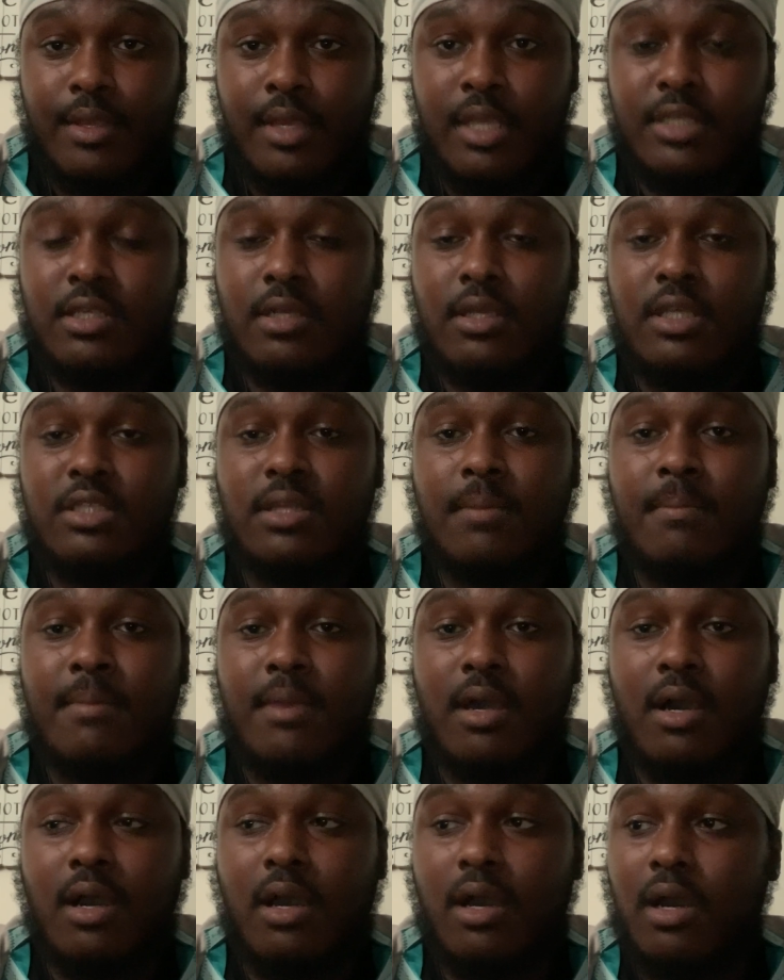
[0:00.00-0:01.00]
He's a, he's a,
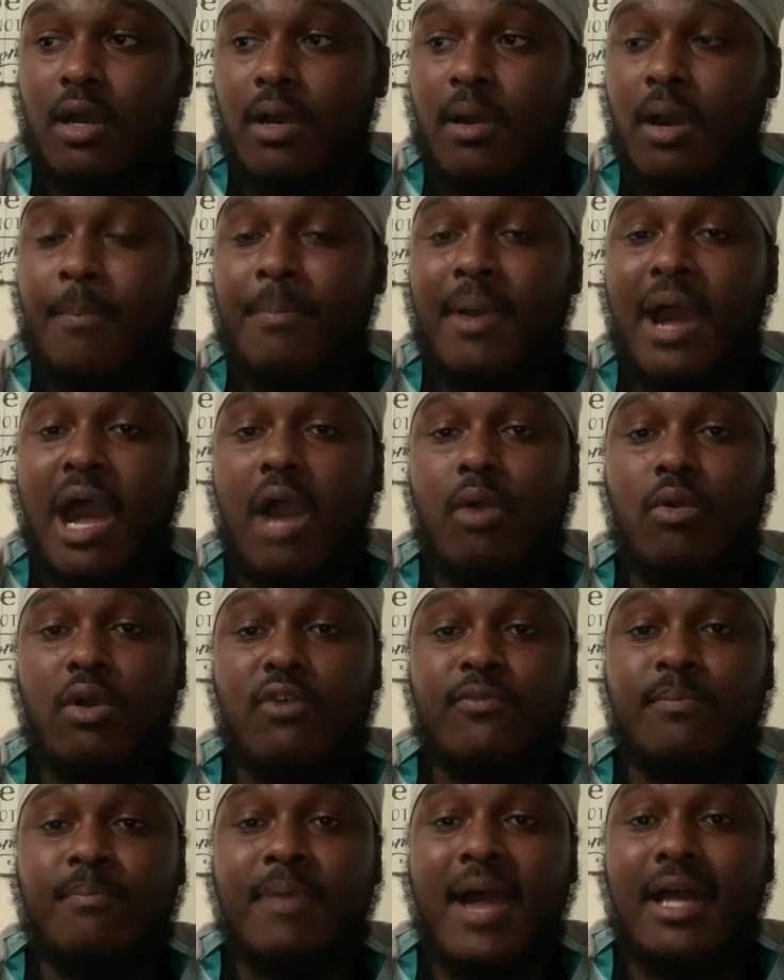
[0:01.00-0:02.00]
uh, a power
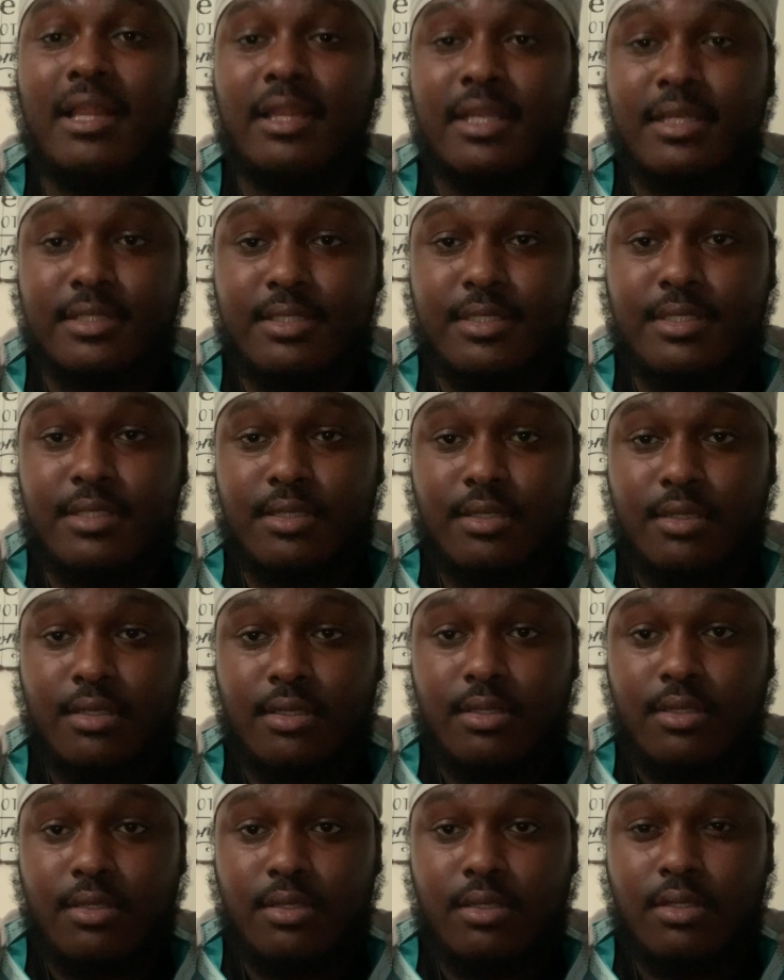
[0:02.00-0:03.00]
of balance.
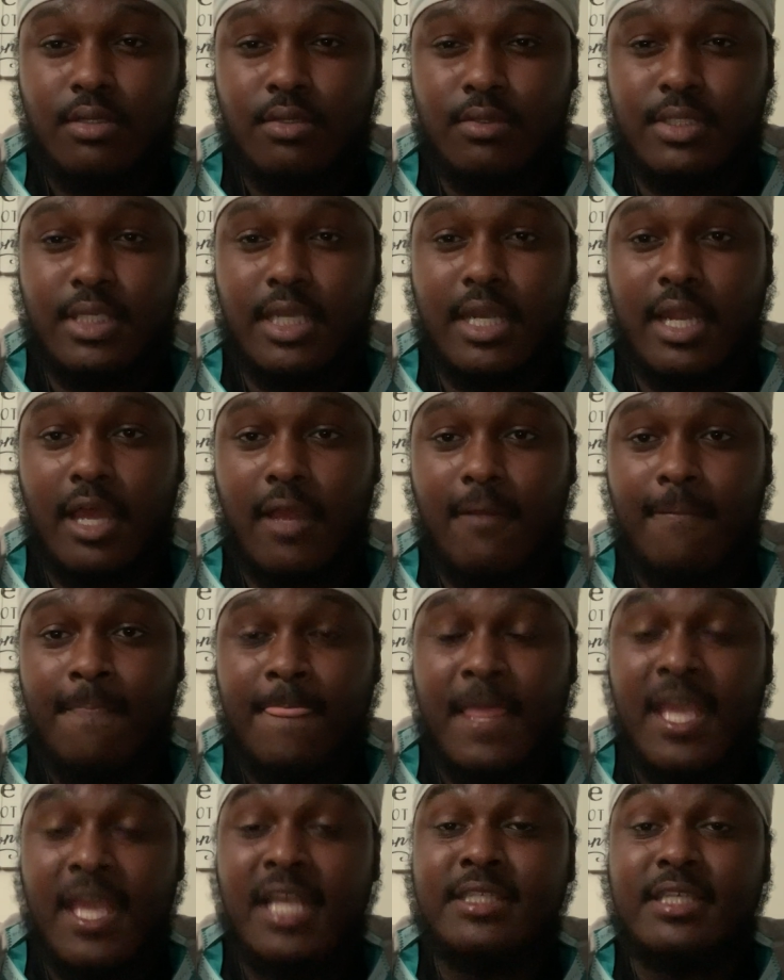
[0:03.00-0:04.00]
You see that?
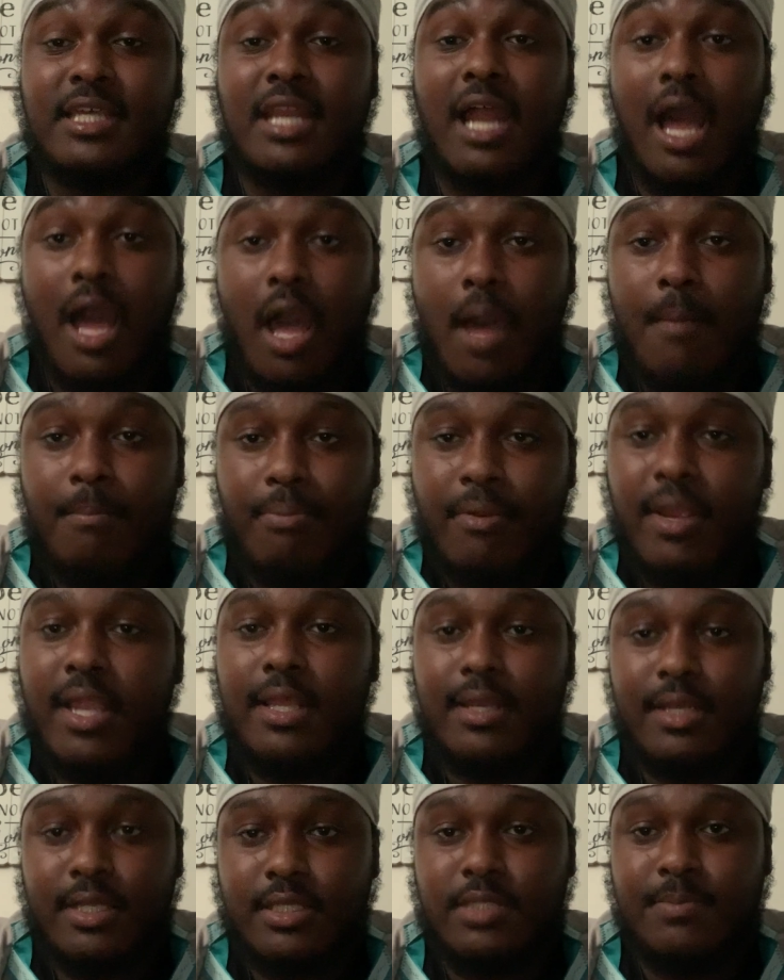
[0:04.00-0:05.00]
He said, I'm
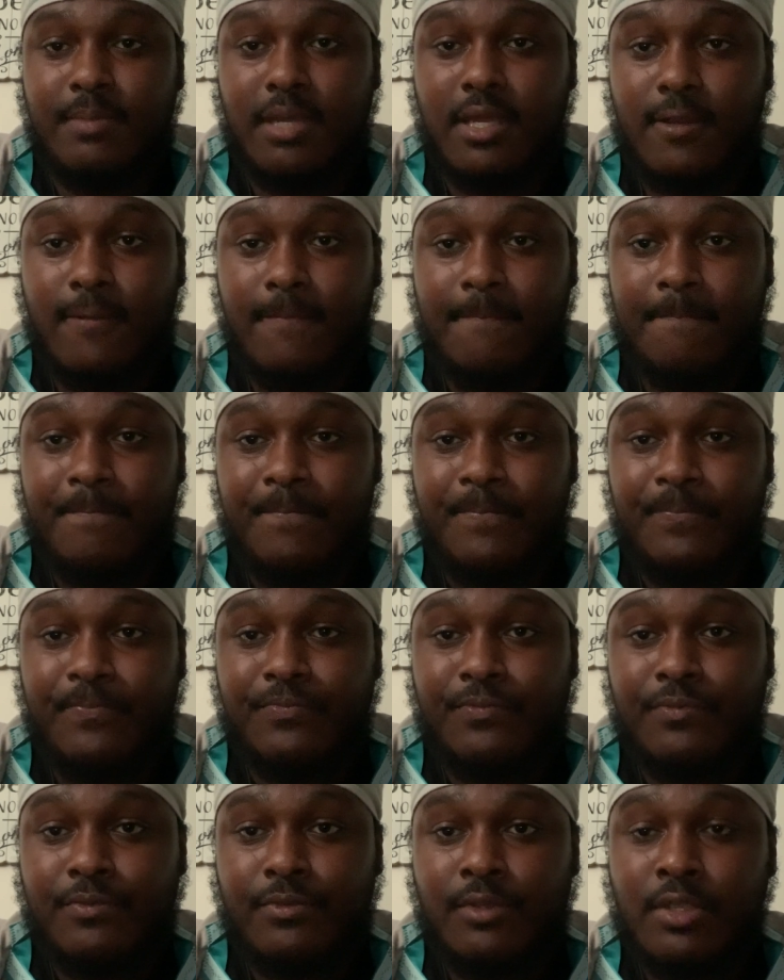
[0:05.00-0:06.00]
bringing this, man.
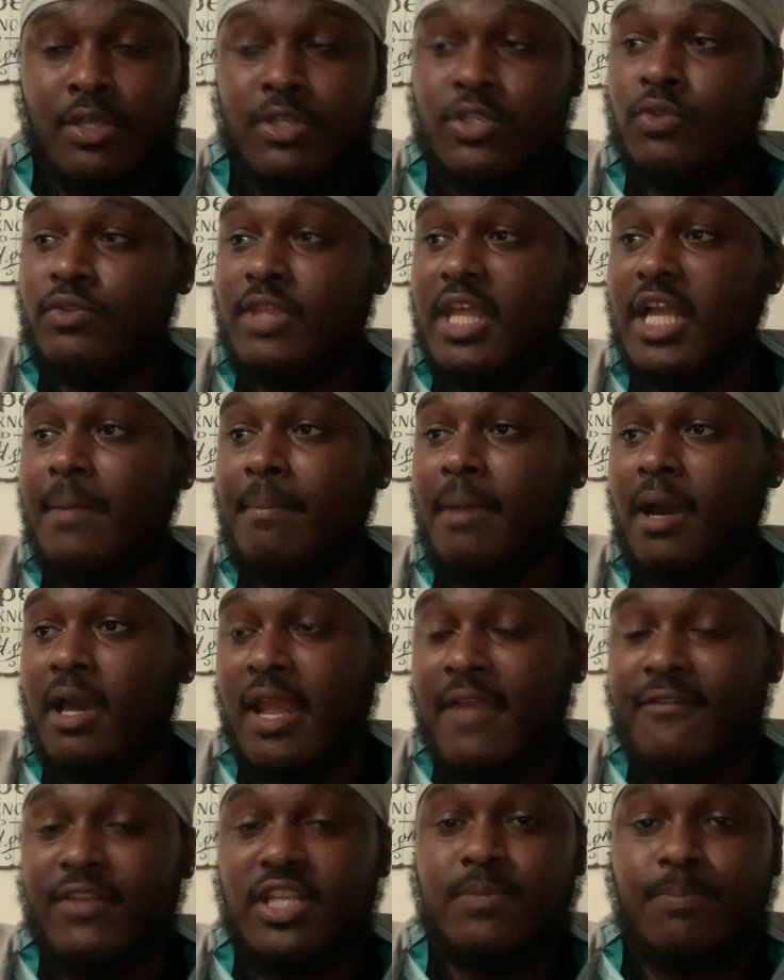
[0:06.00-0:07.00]
So think about
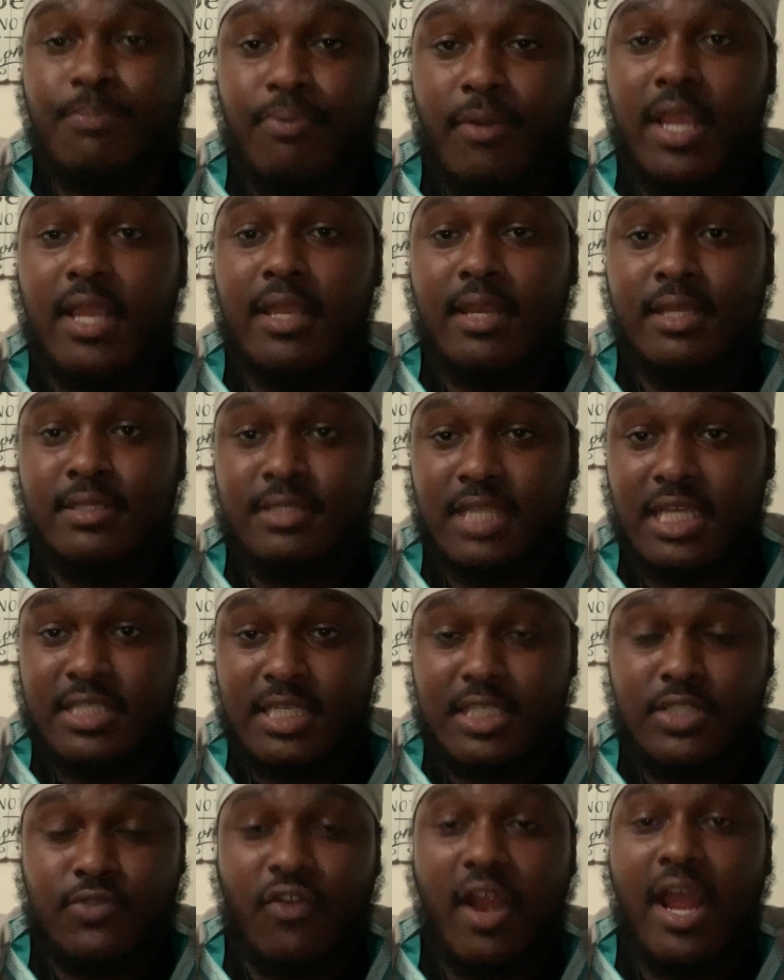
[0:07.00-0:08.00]
it. If he's bringing this, that's
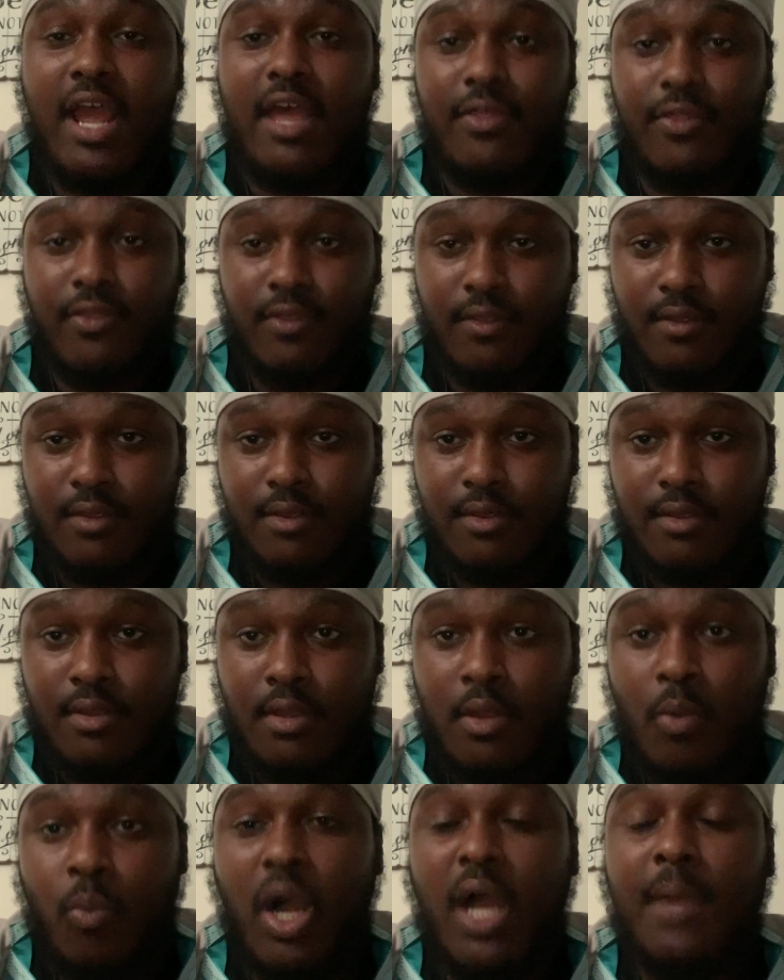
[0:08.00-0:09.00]
his wrath.
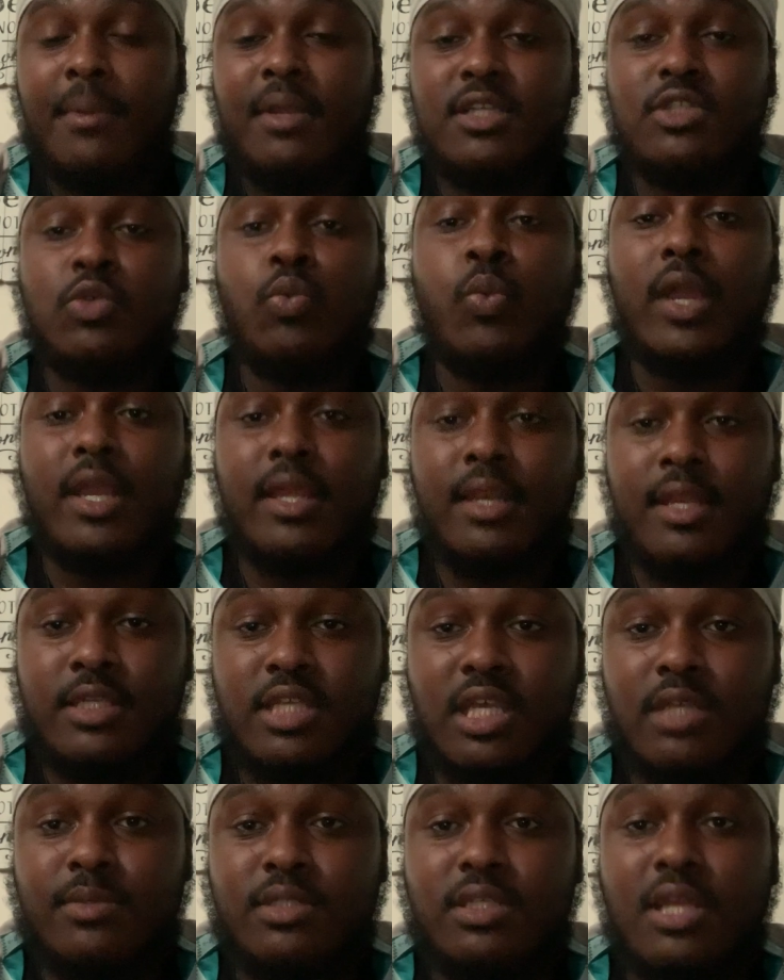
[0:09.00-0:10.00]
Why? Because wickedness
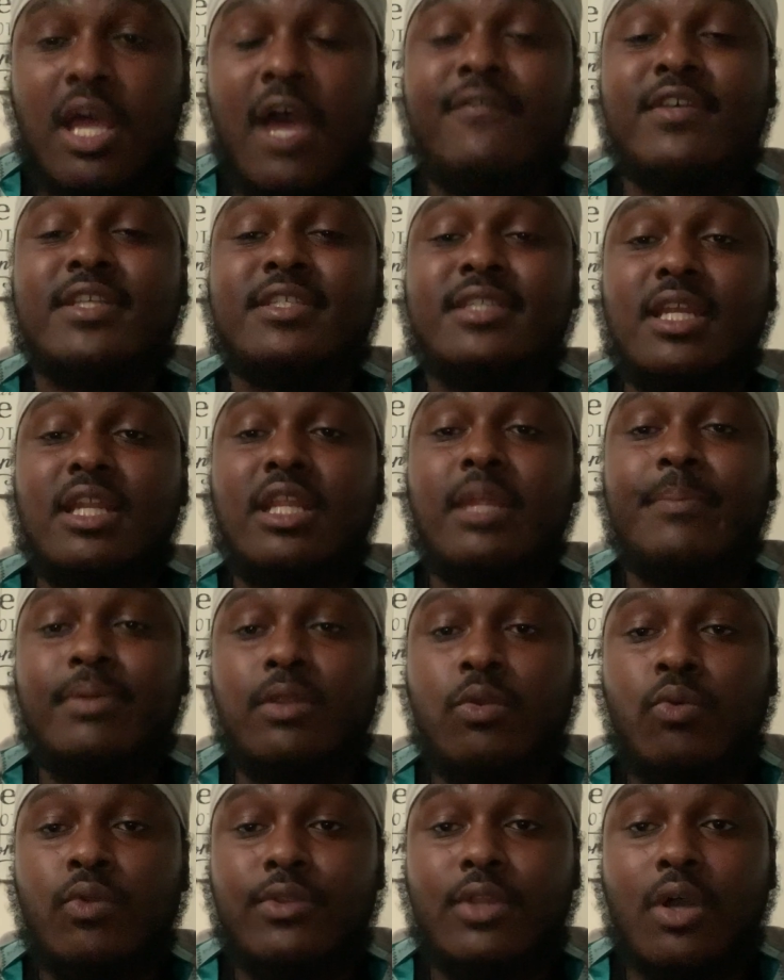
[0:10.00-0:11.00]
has, have exceedingly
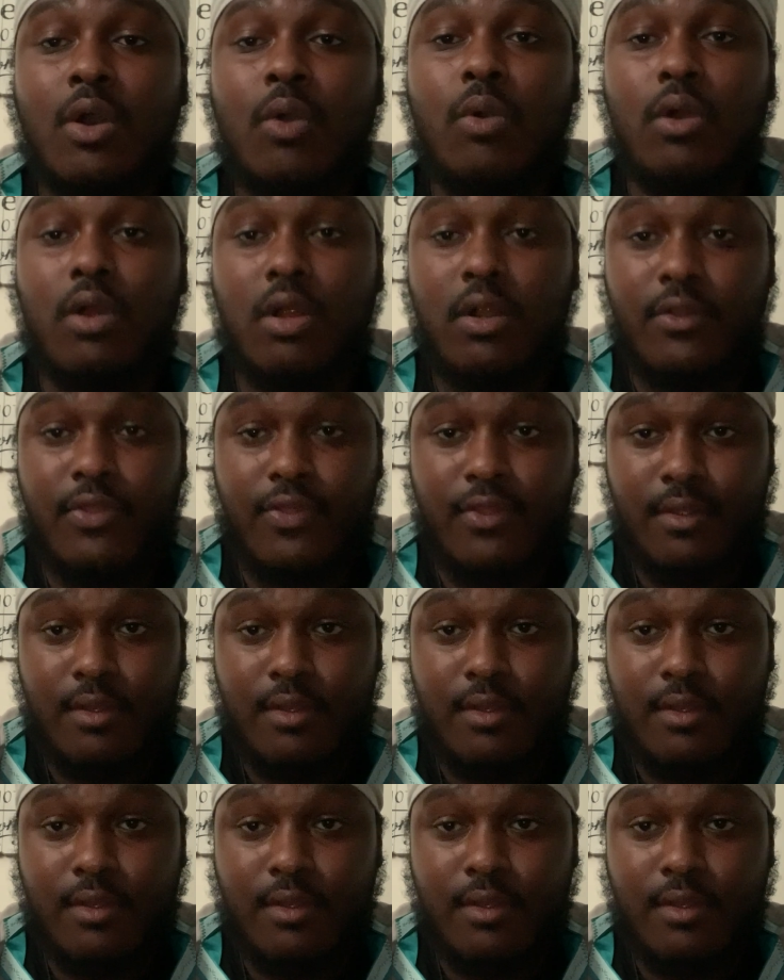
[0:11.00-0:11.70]
polluted the whole earth.